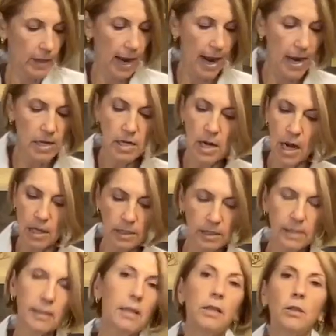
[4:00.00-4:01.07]
and
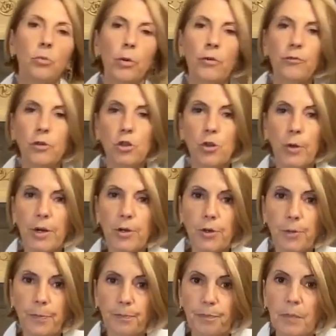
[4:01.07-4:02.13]
nuts in the refrigerator
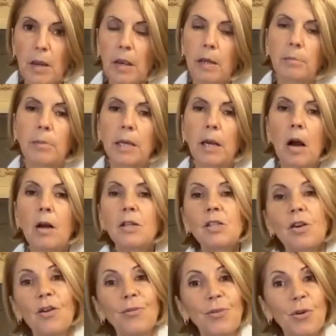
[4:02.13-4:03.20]

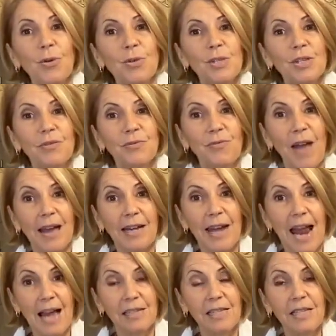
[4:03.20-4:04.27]
because of those fatty
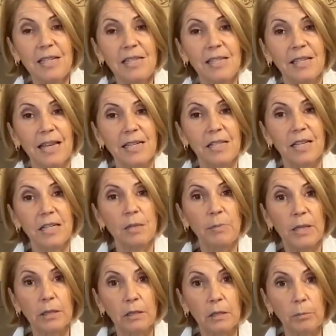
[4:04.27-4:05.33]
acids. They tend to
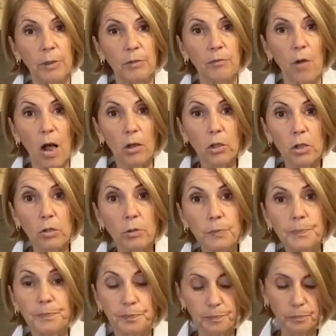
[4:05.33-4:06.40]
be a little bit volatile
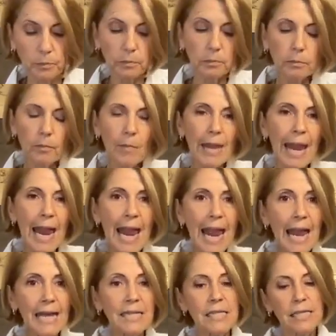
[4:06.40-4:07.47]

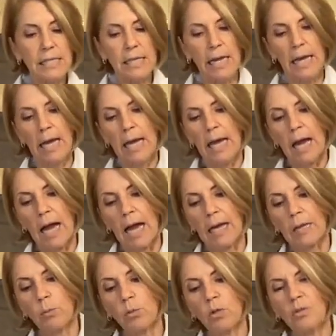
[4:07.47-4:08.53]
and
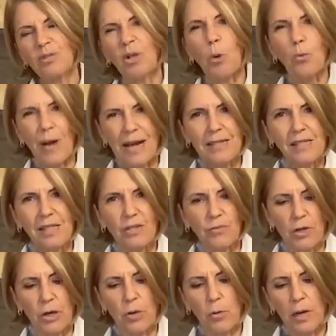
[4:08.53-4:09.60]
will go rancid
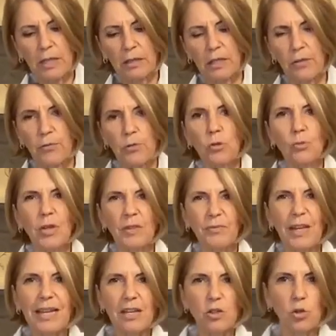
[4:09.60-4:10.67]
very quickly if
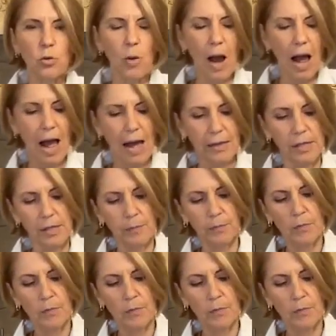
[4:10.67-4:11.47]
they get too hot.